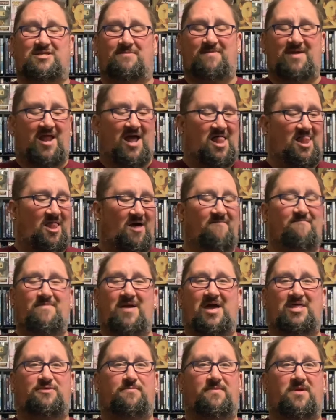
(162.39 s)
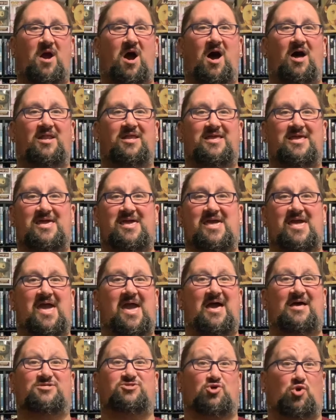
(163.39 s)
I mean, I love Matthew McConaughey
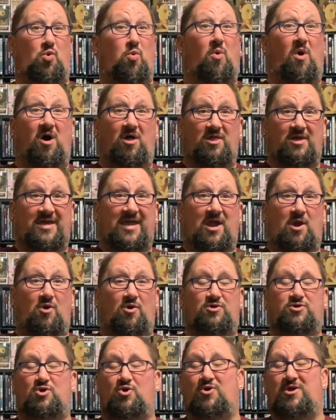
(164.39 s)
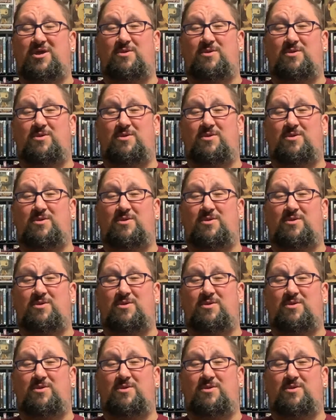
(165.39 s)
as the koala character.